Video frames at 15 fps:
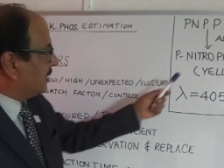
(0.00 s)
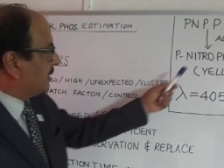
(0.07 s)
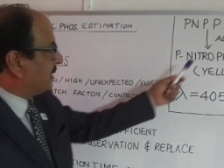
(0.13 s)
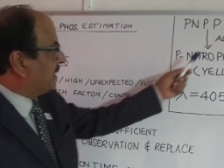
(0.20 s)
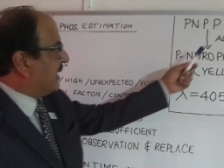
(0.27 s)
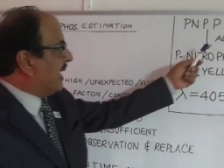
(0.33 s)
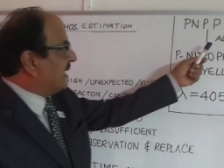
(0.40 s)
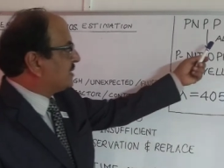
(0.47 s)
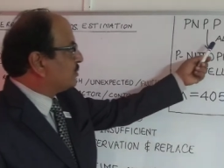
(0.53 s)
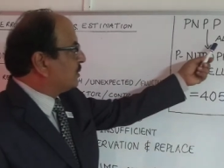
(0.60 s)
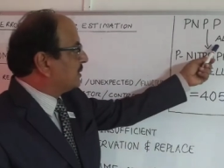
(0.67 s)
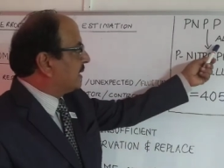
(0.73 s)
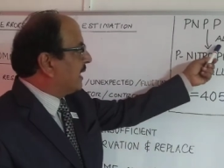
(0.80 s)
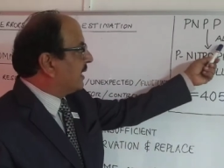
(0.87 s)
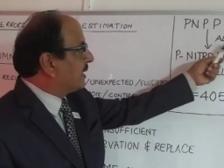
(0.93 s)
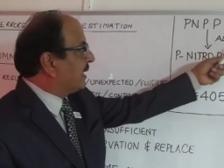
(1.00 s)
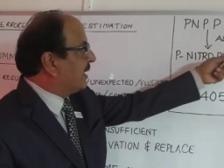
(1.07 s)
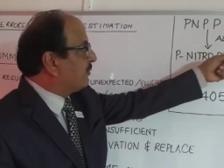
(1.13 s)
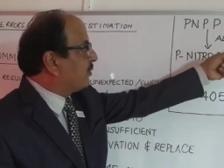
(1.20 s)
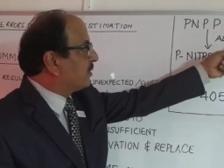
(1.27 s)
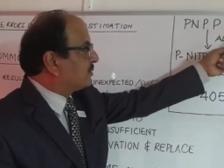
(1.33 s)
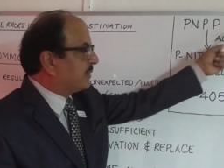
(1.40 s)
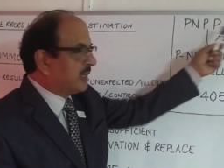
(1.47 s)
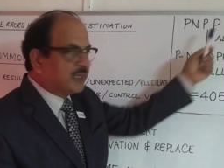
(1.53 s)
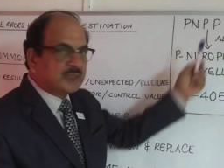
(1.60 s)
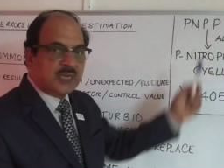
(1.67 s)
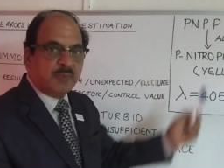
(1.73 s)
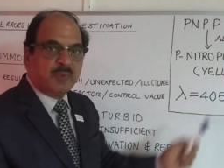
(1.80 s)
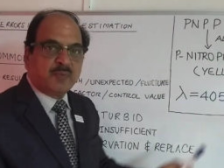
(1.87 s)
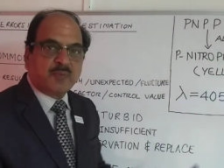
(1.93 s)
reacts with alkaline
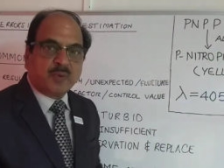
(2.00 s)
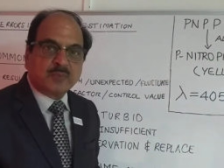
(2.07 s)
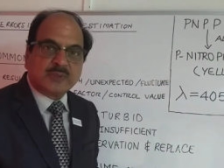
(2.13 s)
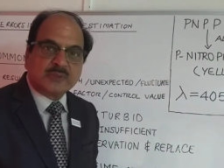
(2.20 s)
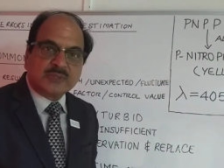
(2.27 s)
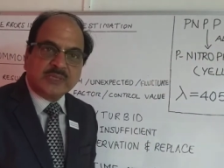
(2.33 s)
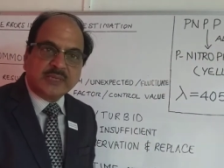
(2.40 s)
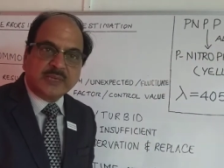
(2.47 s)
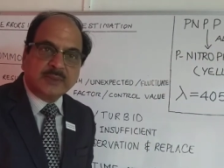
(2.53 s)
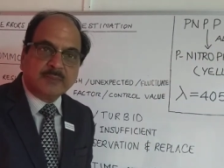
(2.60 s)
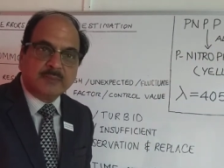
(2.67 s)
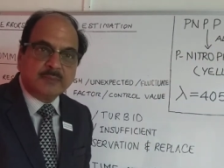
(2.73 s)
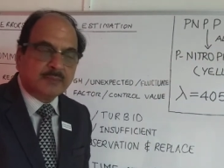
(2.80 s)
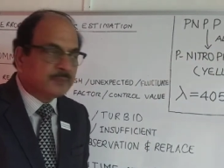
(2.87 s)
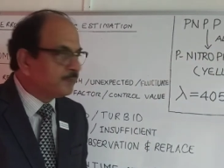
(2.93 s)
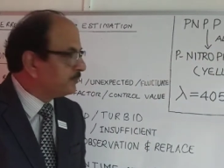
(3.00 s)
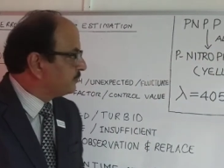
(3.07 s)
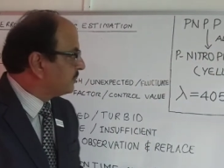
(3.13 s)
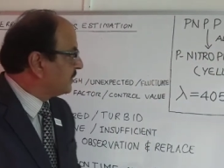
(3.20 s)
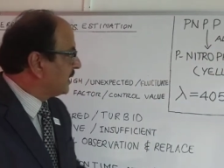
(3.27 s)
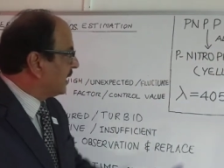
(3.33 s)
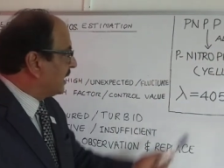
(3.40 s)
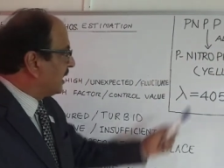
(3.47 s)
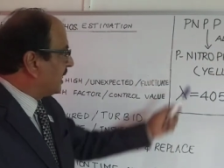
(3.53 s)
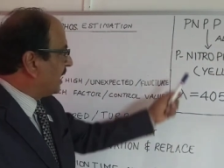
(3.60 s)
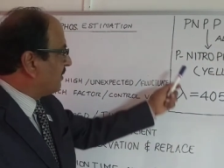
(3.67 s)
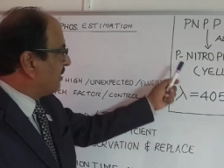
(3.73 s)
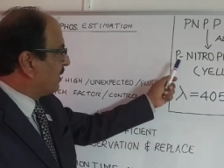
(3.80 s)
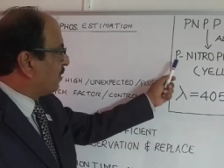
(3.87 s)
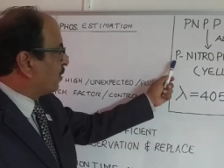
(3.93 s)
phosphatase coming from the serum,
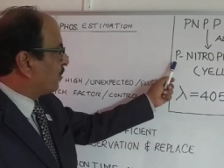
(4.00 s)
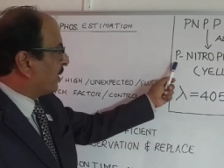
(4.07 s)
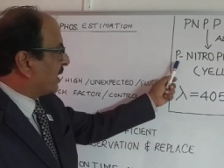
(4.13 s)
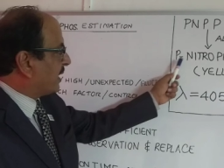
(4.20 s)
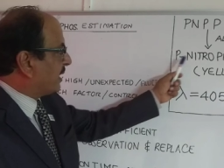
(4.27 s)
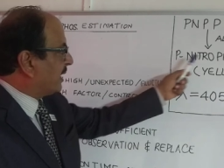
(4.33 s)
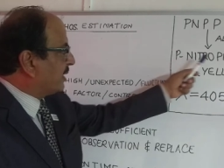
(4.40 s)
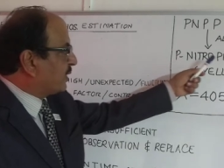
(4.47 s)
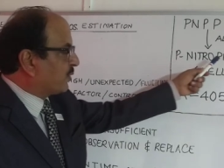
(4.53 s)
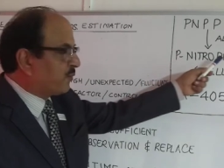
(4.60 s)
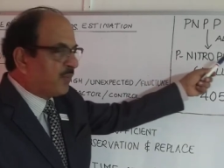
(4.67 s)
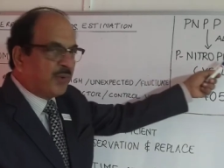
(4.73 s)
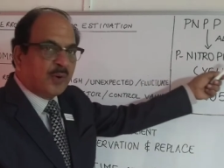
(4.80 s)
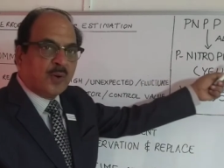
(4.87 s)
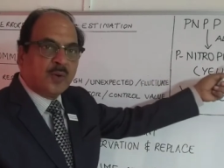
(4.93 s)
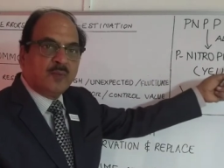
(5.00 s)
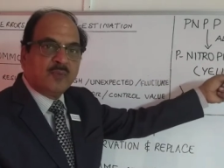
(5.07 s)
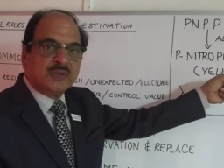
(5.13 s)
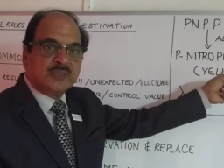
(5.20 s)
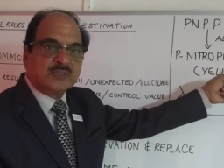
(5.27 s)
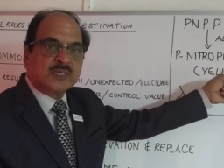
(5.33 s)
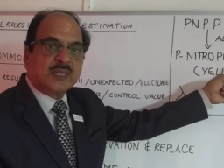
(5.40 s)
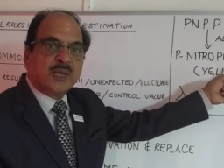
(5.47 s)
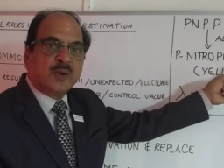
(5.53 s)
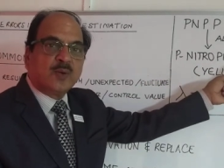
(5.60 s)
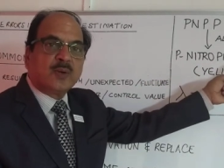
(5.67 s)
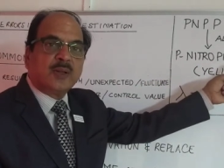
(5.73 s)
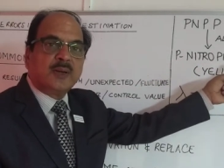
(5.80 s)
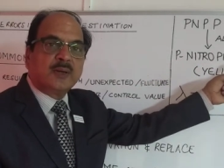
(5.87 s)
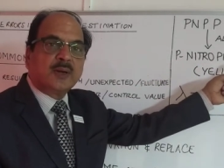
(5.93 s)
giving you paranitrophenol, which is a yellow
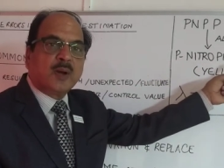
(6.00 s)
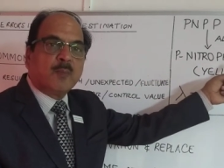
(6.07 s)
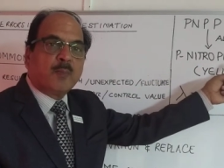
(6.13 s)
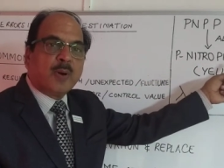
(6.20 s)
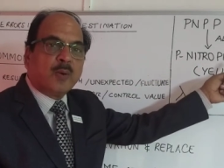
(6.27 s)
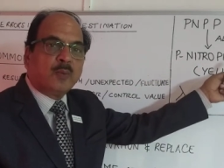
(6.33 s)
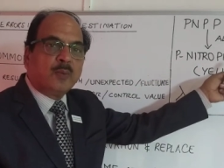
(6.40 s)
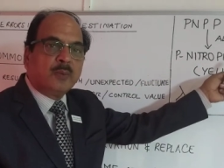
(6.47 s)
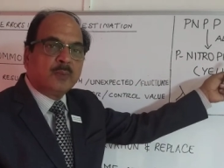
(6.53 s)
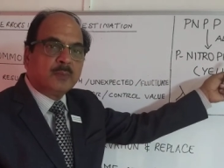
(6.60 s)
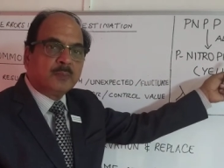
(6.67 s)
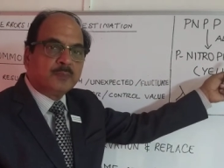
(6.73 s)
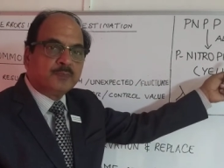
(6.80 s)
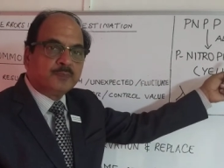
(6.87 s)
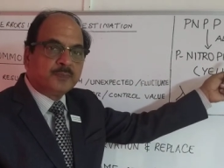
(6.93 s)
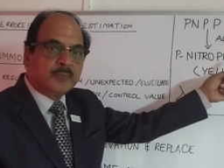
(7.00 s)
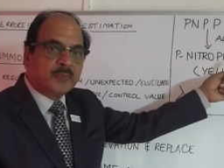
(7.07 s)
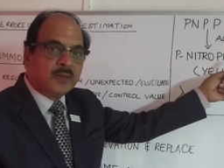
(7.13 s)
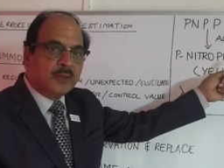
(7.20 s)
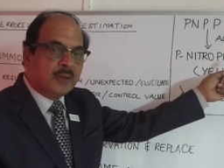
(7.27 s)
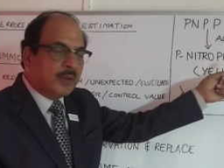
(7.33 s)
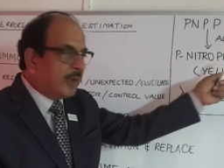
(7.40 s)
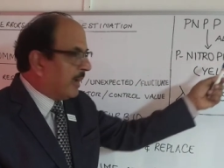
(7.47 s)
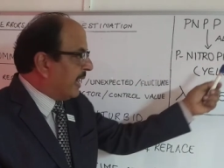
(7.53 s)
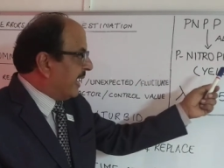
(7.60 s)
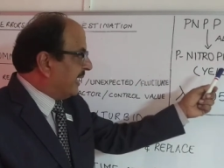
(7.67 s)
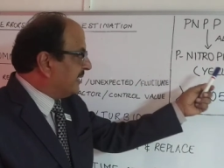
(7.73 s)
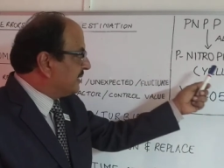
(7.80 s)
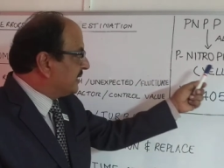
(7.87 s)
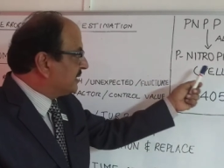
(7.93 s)
colored compound.
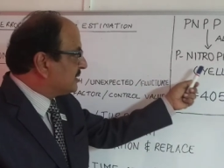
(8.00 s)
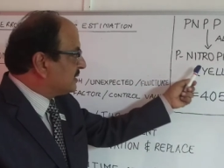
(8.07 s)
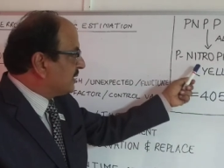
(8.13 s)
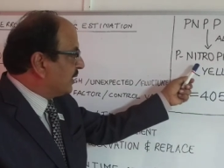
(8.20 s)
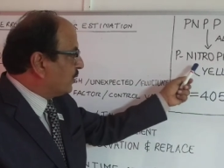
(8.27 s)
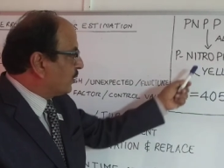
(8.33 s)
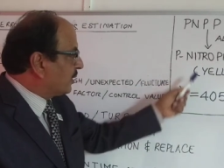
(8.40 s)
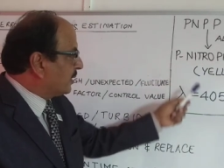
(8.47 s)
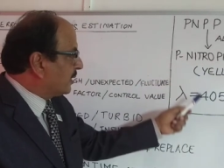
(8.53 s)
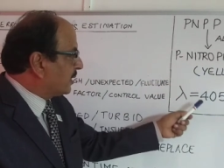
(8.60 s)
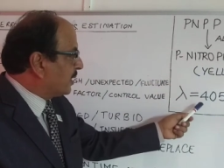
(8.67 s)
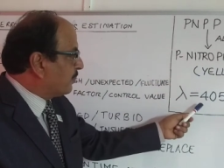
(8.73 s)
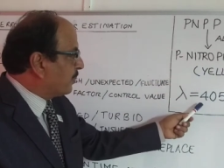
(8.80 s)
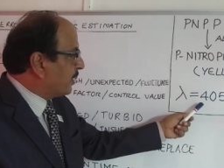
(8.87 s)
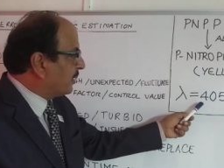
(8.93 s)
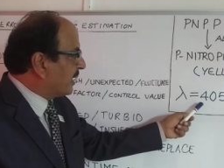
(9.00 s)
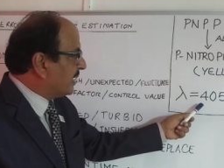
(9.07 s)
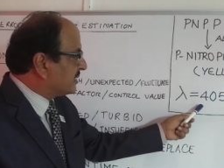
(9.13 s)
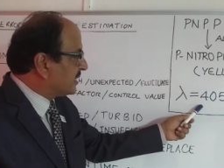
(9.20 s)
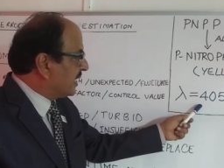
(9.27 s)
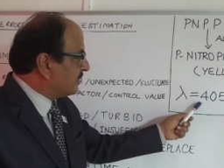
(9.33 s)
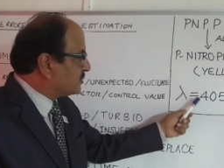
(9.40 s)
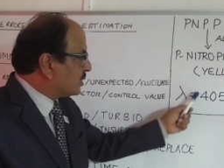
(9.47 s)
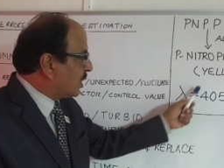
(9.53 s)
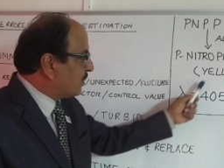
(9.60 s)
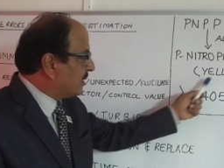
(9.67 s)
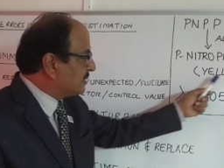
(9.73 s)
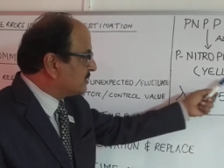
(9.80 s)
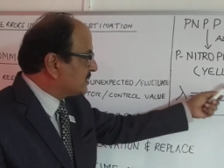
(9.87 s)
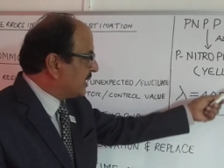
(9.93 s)
And this yellow colored compound has an
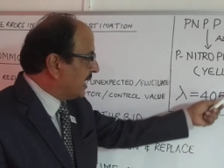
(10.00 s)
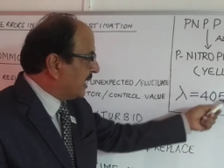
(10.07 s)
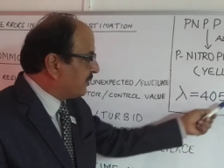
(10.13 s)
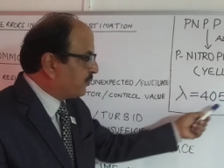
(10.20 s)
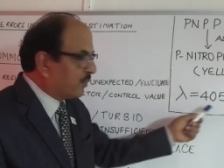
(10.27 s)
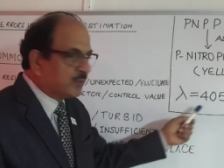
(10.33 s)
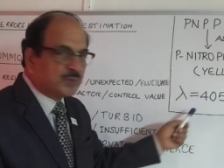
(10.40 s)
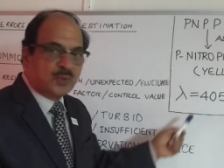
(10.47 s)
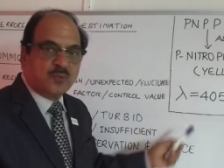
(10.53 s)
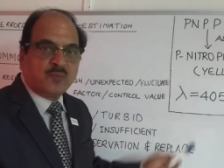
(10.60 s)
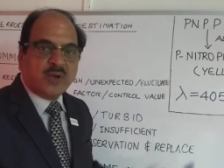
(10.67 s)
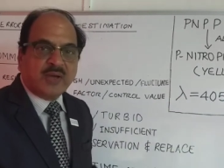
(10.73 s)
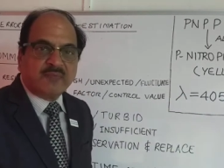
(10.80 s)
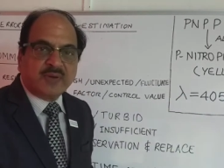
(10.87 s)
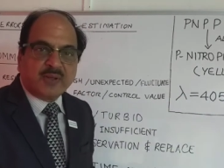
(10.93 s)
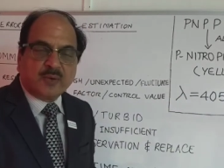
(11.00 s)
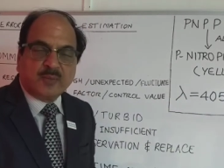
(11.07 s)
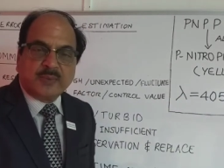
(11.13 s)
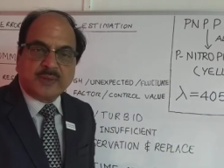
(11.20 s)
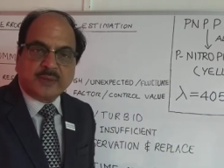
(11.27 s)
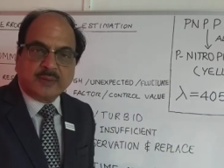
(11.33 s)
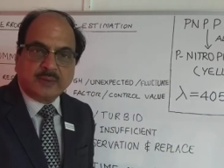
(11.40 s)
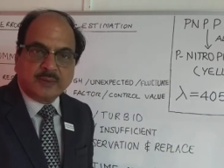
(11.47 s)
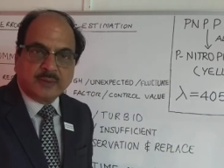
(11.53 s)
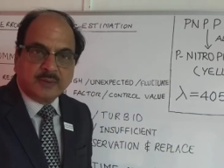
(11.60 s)
absorbance at 405 nanometer.